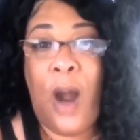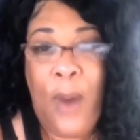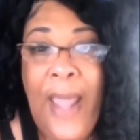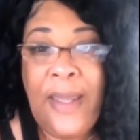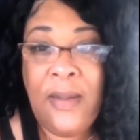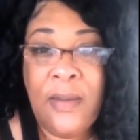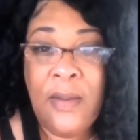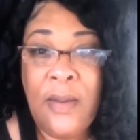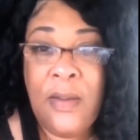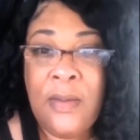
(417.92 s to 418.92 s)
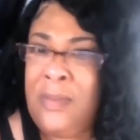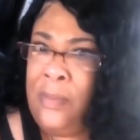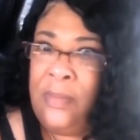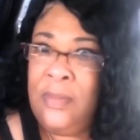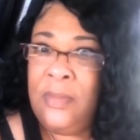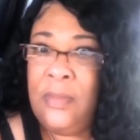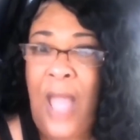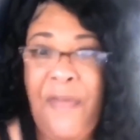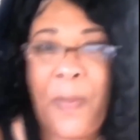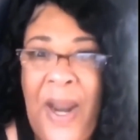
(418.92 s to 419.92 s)
All right.
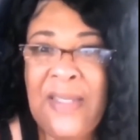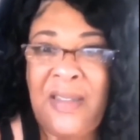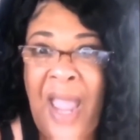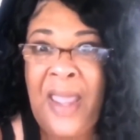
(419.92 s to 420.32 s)
Have a blessed